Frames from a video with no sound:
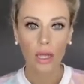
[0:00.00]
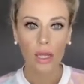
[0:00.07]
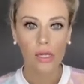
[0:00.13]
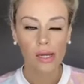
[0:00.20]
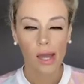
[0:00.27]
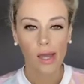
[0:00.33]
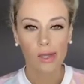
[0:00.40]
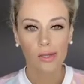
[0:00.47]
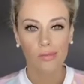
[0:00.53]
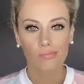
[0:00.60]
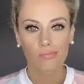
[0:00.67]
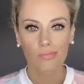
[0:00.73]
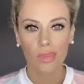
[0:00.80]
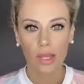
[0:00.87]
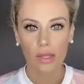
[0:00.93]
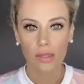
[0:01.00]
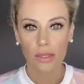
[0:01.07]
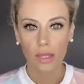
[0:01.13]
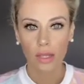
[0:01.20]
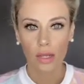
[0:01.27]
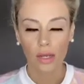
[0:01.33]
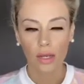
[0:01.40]
and
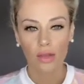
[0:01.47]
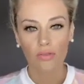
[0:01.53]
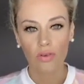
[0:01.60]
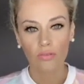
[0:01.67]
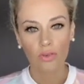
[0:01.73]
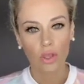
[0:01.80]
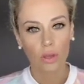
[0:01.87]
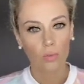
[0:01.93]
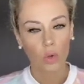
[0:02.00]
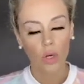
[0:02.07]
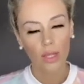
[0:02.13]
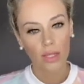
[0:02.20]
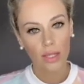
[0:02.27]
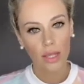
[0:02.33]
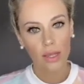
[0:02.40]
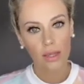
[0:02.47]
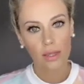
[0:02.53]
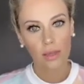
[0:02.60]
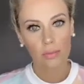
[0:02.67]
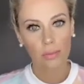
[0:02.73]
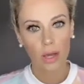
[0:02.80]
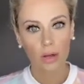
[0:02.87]
then if I'm feeling more
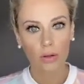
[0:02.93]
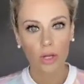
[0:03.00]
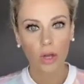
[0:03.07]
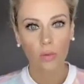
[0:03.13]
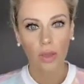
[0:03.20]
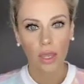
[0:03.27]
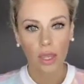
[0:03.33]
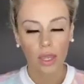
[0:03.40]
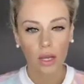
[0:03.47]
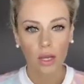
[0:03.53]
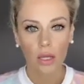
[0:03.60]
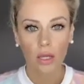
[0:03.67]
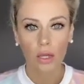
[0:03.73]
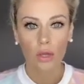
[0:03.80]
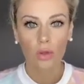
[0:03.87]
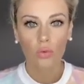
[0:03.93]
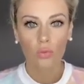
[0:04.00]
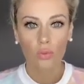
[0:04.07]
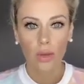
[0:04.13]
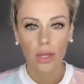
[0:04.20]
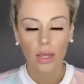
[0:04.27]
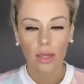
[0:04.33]
glam, I'll go in
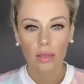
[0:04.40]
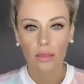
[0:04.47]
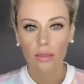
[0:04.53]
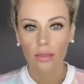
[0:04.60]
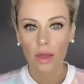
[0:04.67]
with